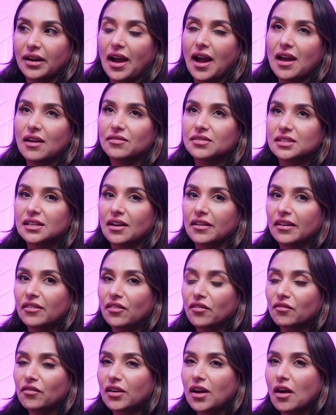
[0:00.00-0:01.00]
I have like
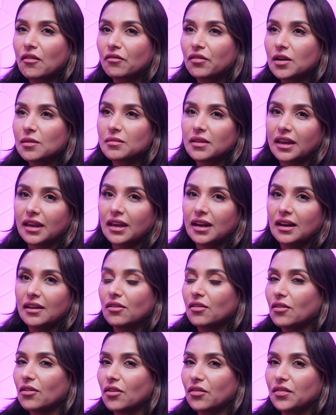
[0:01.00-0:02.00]
come from like, and I
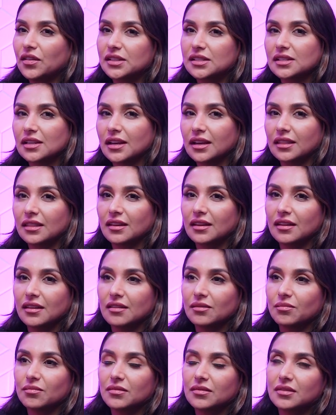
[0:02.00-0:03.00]
don't know if it's like
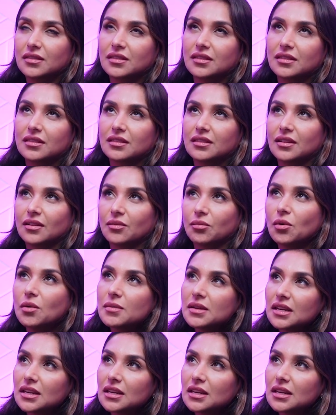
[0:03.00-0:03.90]
the woman